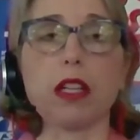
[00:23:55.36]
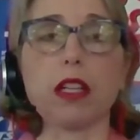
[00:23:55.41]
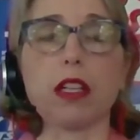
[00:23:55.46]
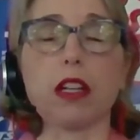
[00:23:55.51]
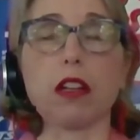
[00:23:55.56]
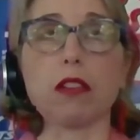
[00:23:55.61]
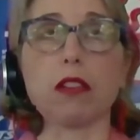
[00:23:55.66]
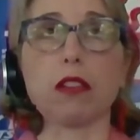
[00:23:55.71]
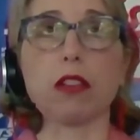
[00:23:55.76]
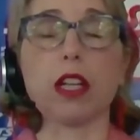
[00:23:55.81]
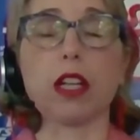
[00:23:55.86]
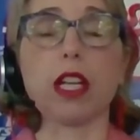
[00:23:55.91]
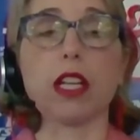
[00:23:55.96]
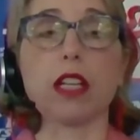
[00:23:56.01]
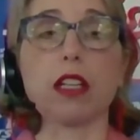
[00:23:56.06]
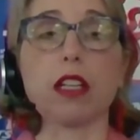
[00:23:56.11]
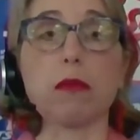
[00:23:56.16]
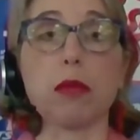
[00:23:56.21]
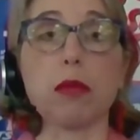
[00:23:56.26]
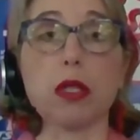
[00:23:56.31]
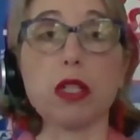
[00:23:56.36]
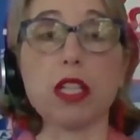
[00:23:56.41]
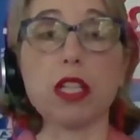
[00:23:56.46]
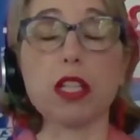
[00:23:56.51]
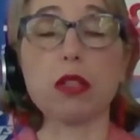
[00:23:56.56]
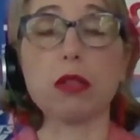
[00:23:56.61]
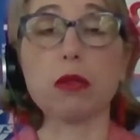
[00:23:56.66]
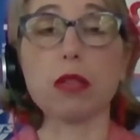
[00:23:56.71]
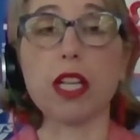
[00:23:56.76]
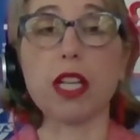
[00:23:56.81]
Our learning
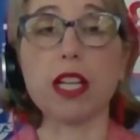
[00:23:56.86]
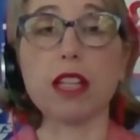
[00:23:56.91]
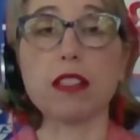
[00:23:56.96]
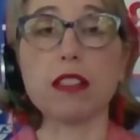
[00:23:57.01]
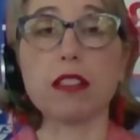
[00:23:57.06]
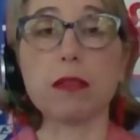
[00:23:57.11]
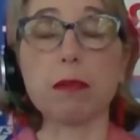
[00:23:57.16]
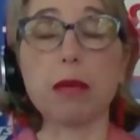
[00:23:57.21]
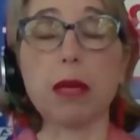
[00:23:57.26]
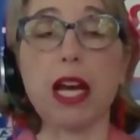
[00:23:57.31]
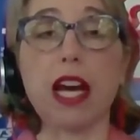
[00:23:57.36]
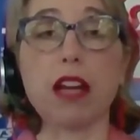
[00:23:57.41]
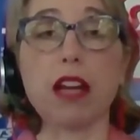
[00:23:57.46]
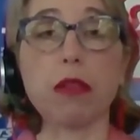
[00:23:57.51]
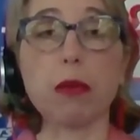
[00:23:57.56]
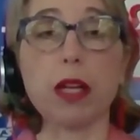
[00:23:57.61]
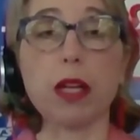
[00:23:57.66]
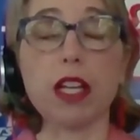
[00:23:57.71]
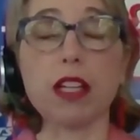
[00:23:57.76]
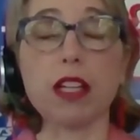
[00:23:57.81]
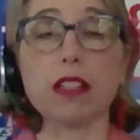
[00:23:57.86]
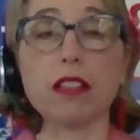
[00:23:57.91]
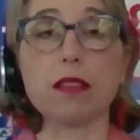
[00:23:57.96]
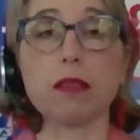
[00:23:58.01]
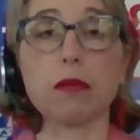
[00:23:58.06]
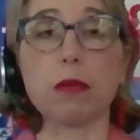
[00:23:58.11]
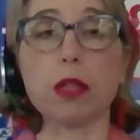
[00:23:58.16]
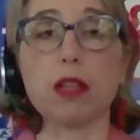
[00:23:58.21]
community creates pathways.